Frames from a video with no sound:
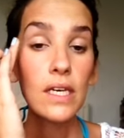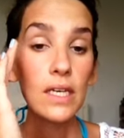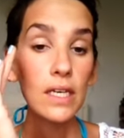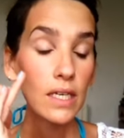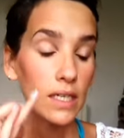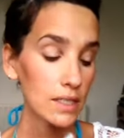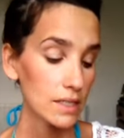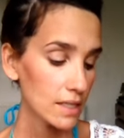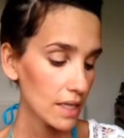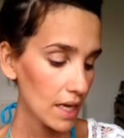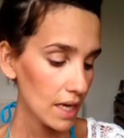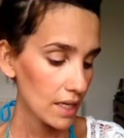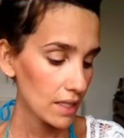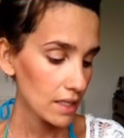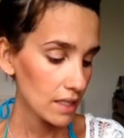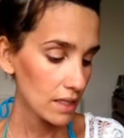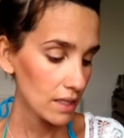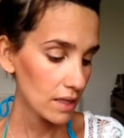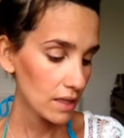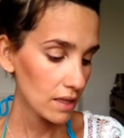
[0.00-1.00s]
is
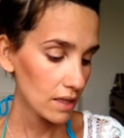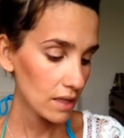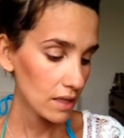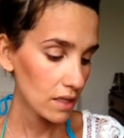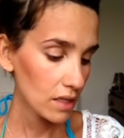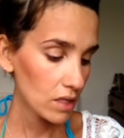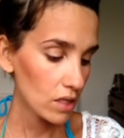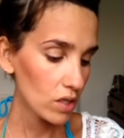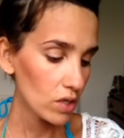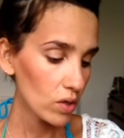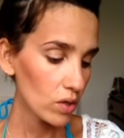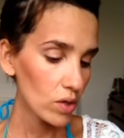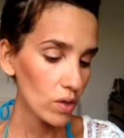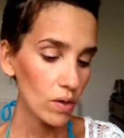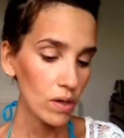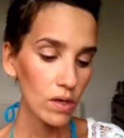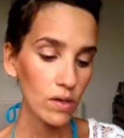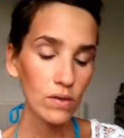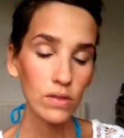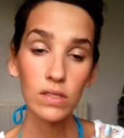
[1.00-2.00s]
that, you know, you
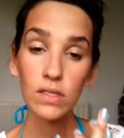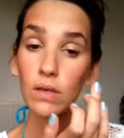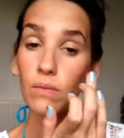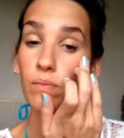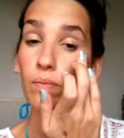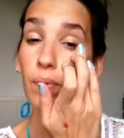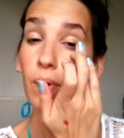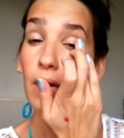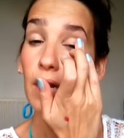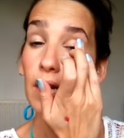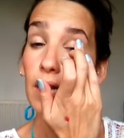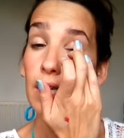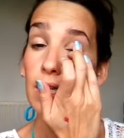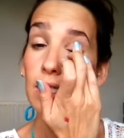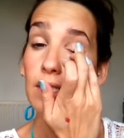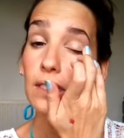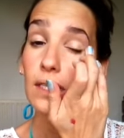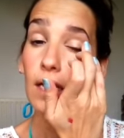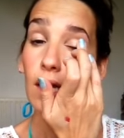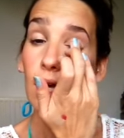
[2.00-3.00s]
lose
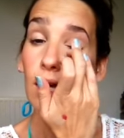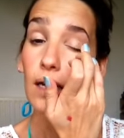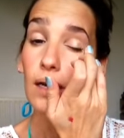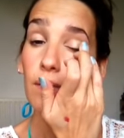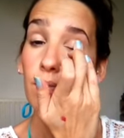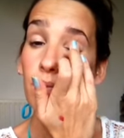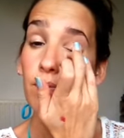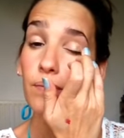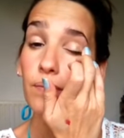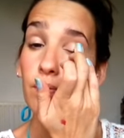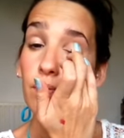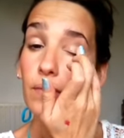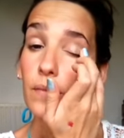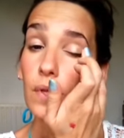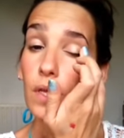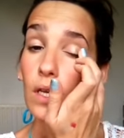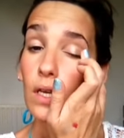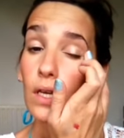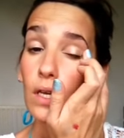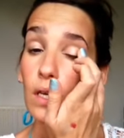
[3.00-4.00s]
complete,
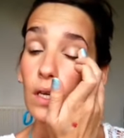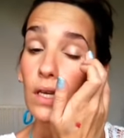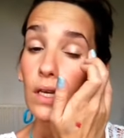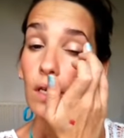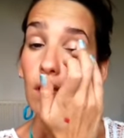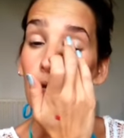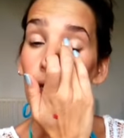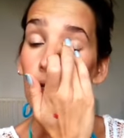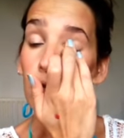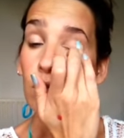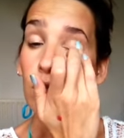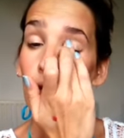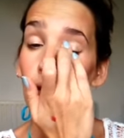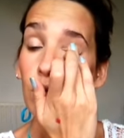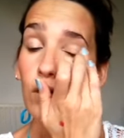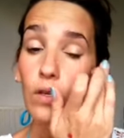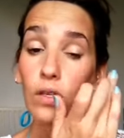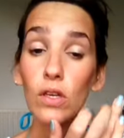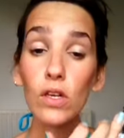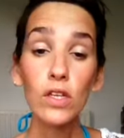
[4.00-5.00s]
you know,
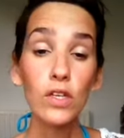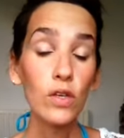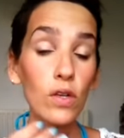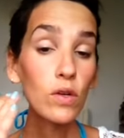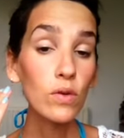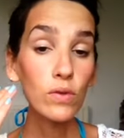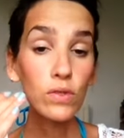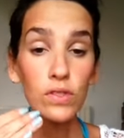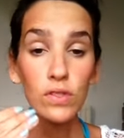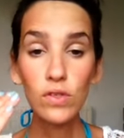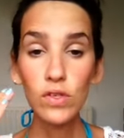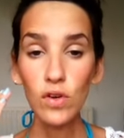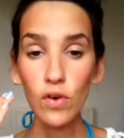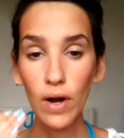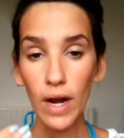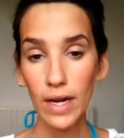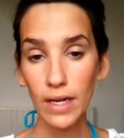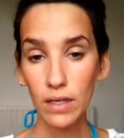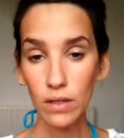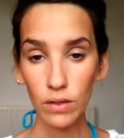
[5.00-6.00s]
you lose your
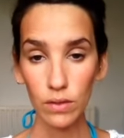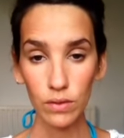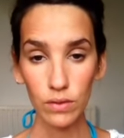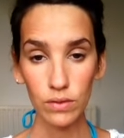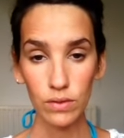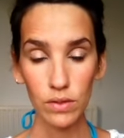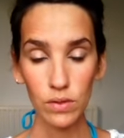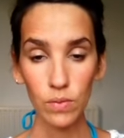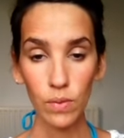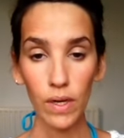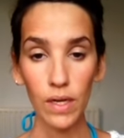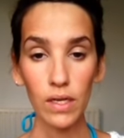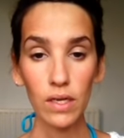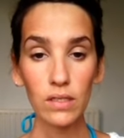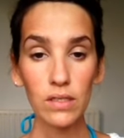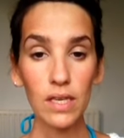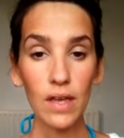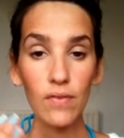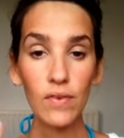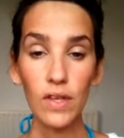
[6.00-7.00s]
angles this way,
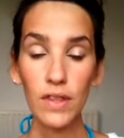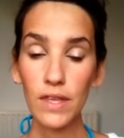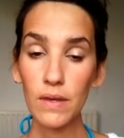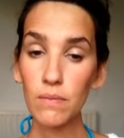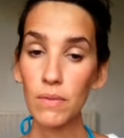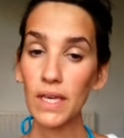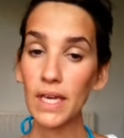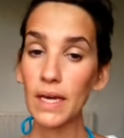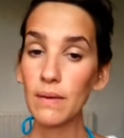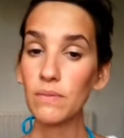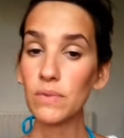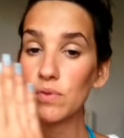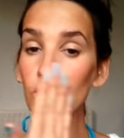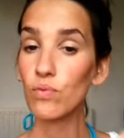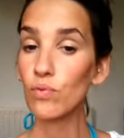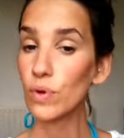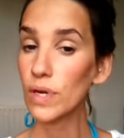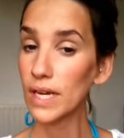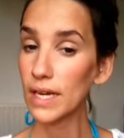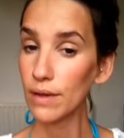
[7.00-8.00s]
because everything becomes
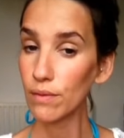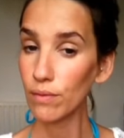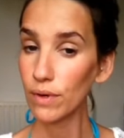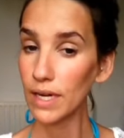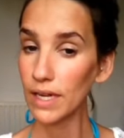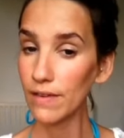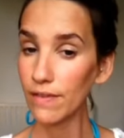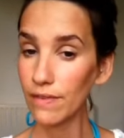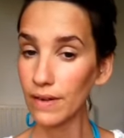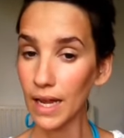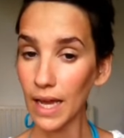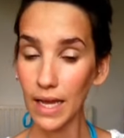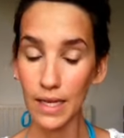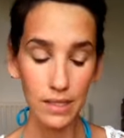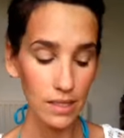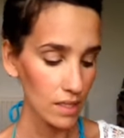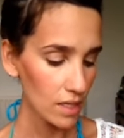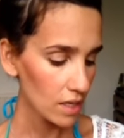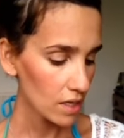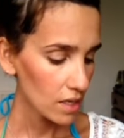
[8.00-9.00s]
really, really
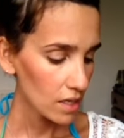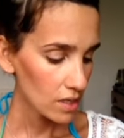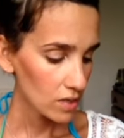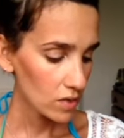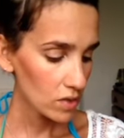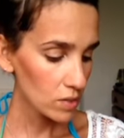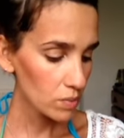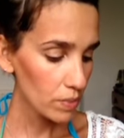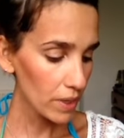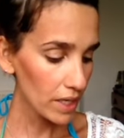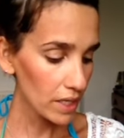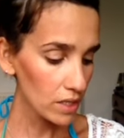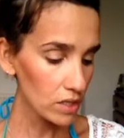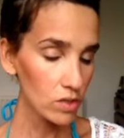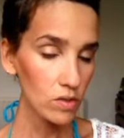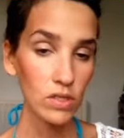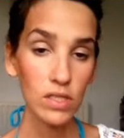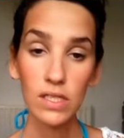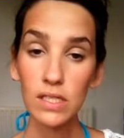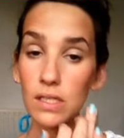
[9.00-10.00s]
flat. So it's better
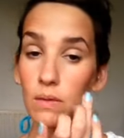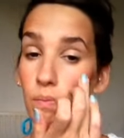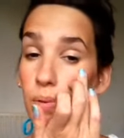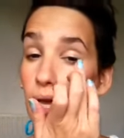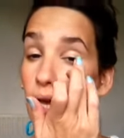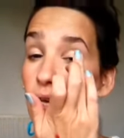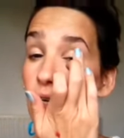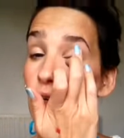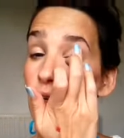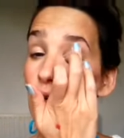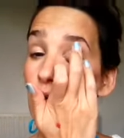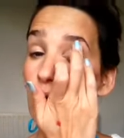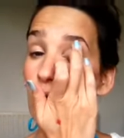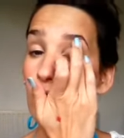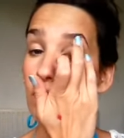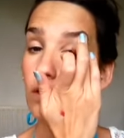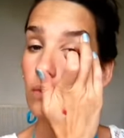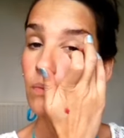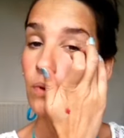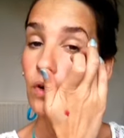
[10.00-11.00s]
to just apply it all
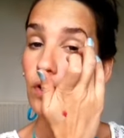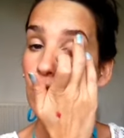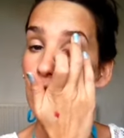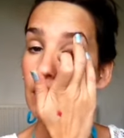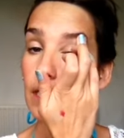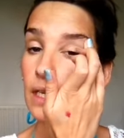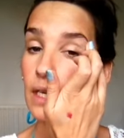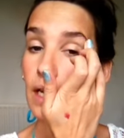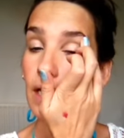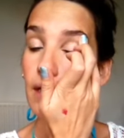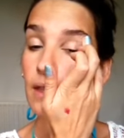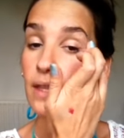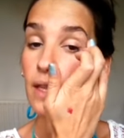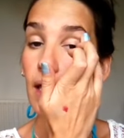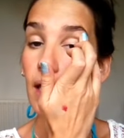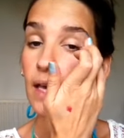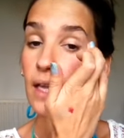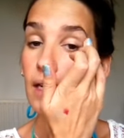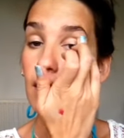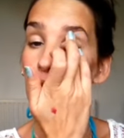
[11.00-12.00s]
around your body, and
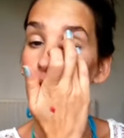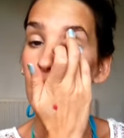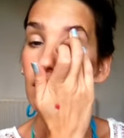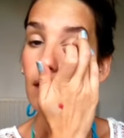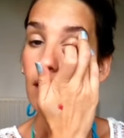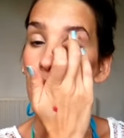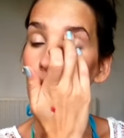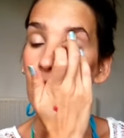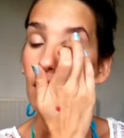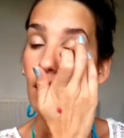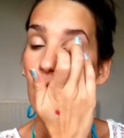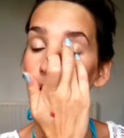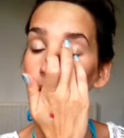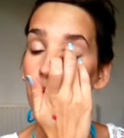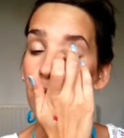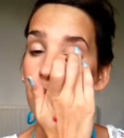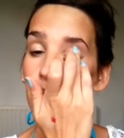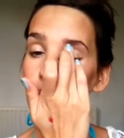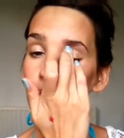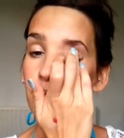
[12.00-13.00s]
then
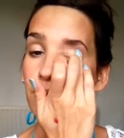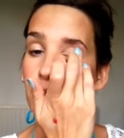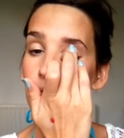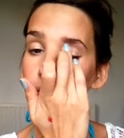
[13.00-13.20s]
on